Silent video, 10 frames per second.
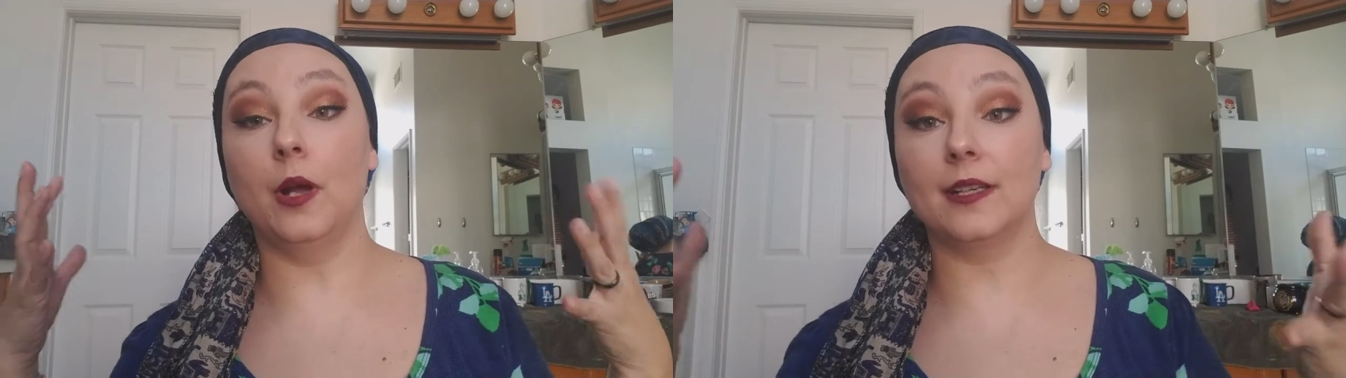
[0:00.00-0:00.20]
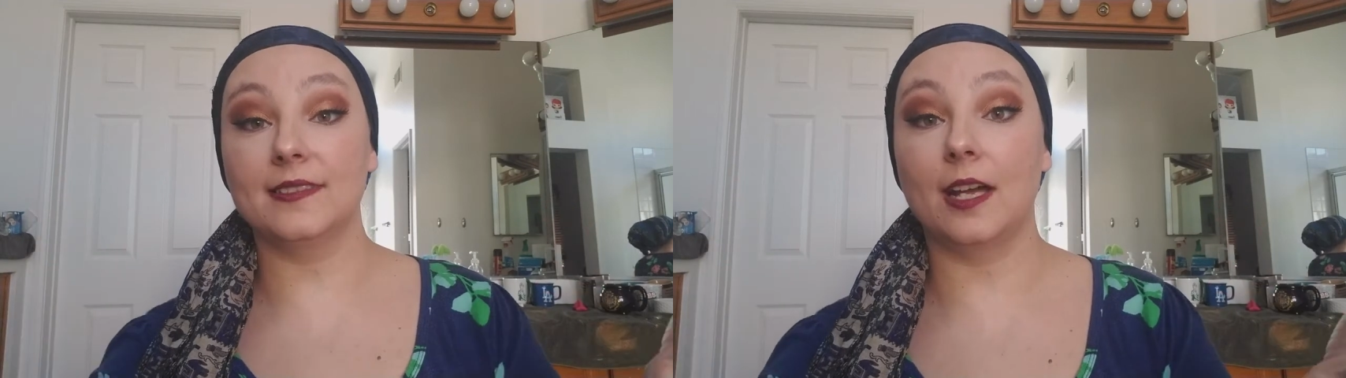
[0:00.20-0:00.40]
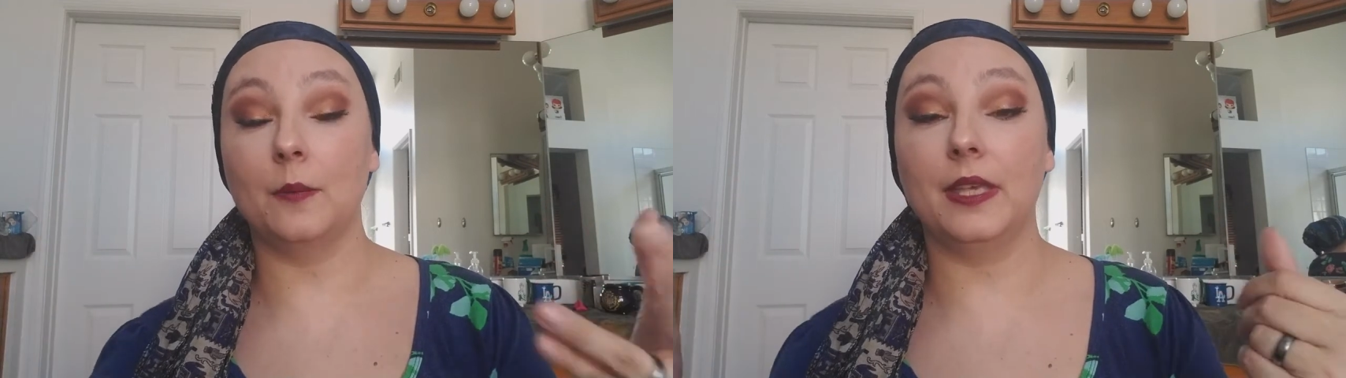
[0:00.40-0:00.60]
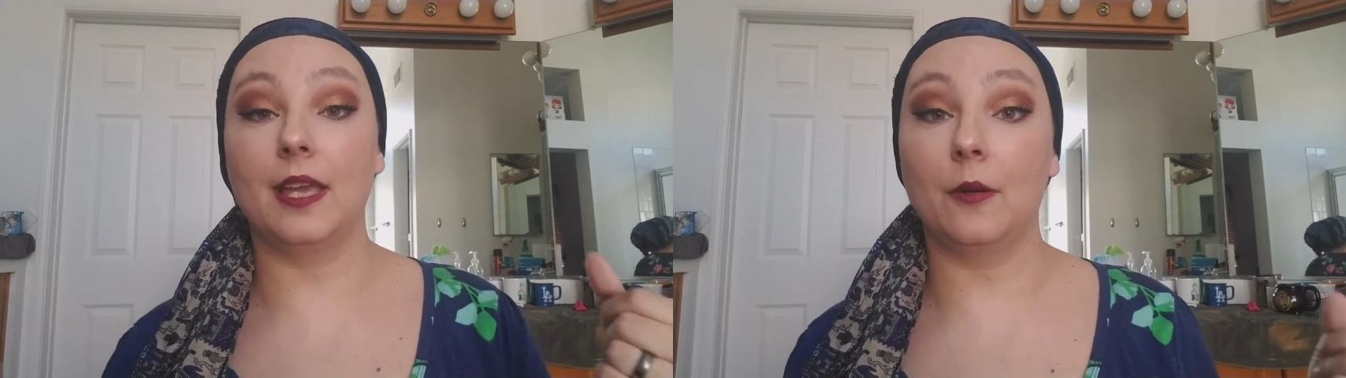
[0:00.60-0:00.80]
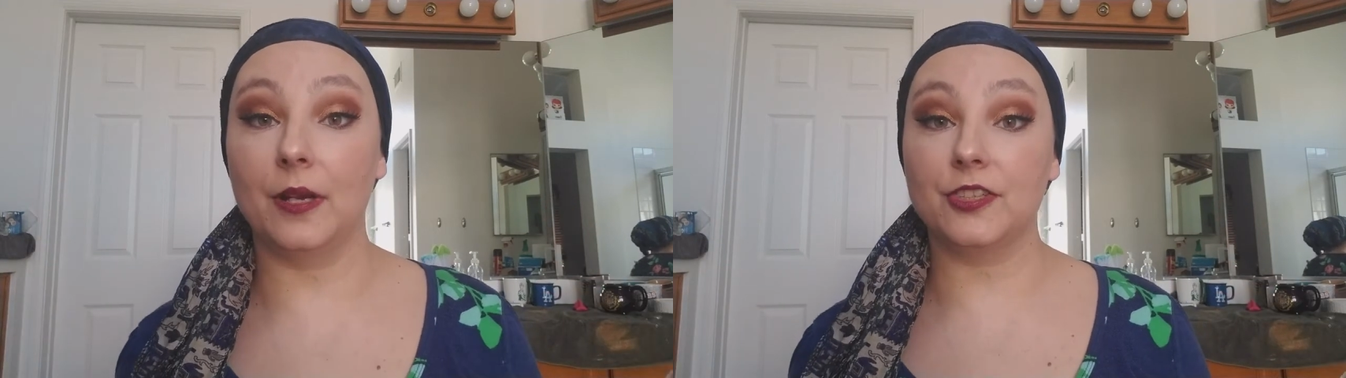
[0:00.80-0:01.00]
want to tell me
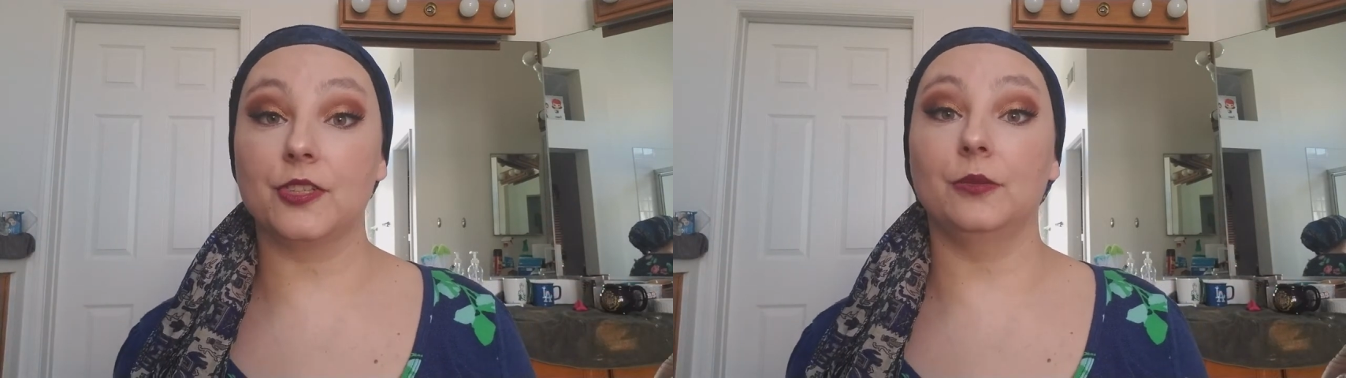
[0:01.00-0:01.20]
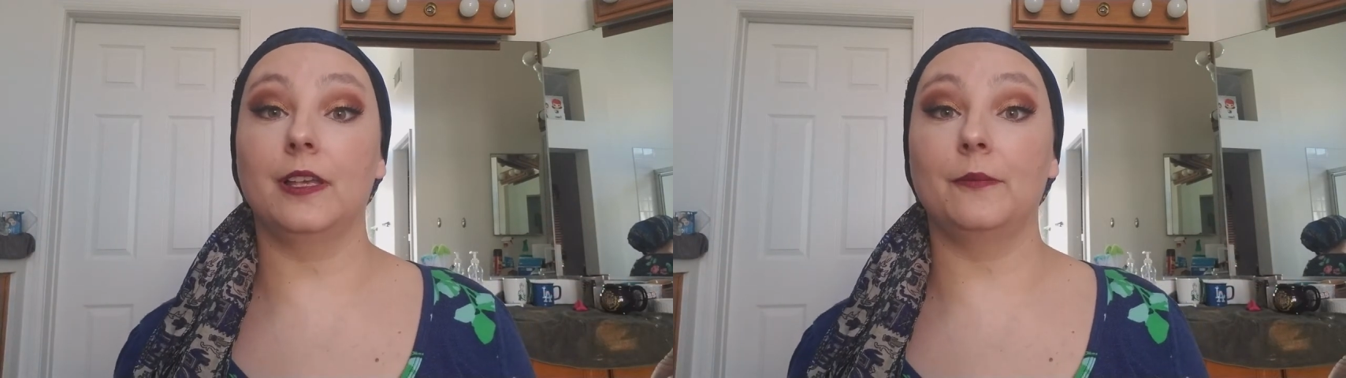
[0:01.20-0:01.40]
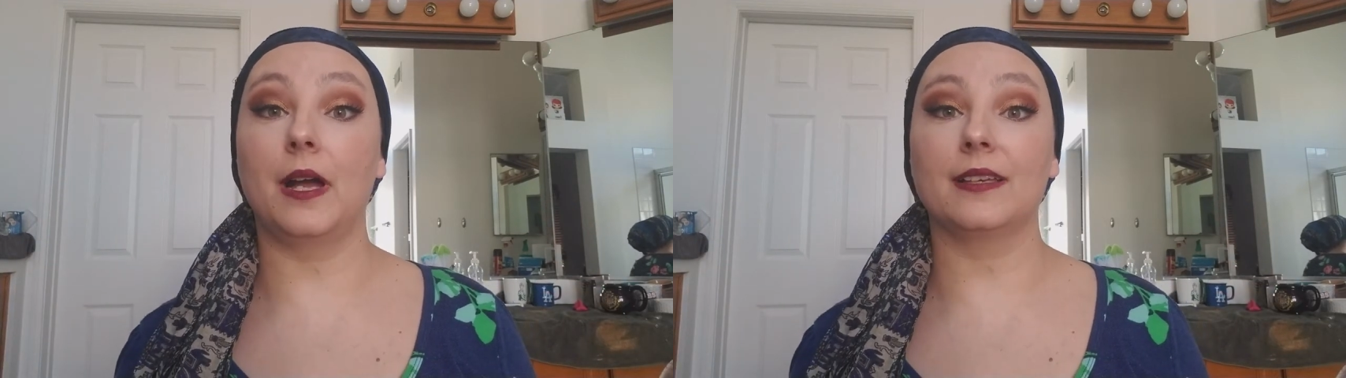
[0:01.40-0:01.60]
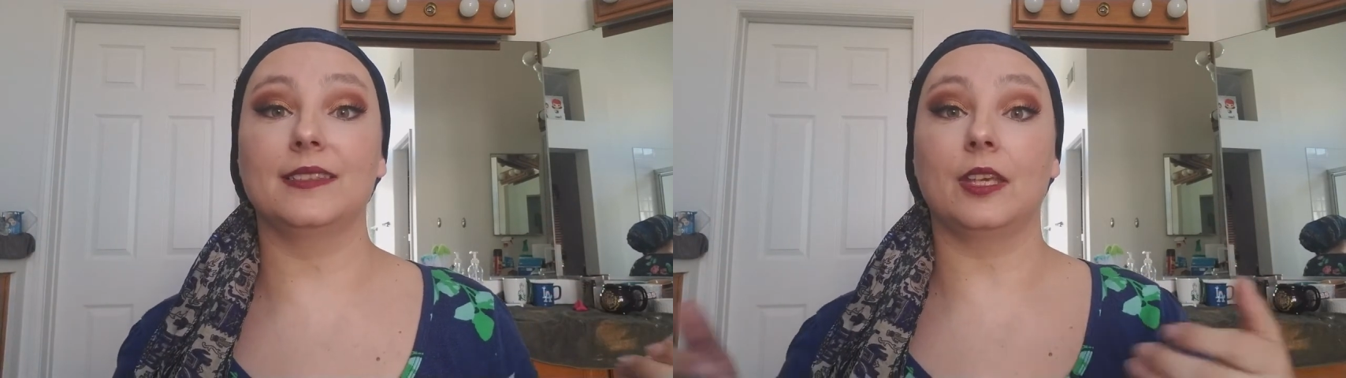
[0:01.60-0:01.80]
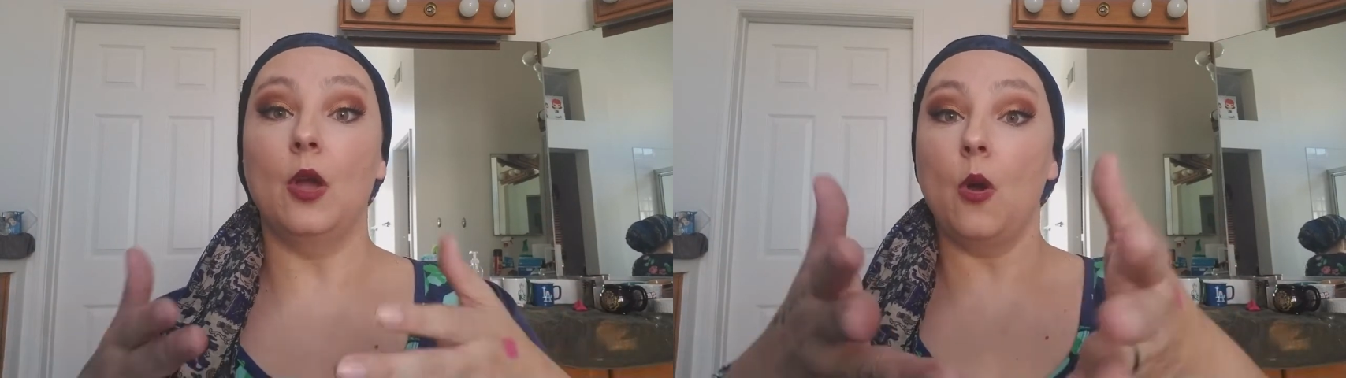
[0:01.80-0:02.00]
how much you love
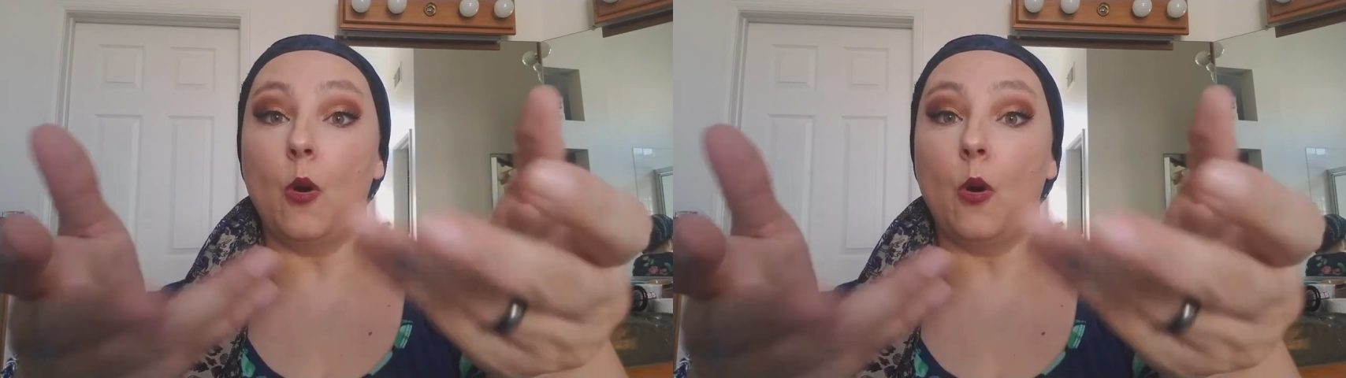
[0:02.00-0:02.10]
Boxy,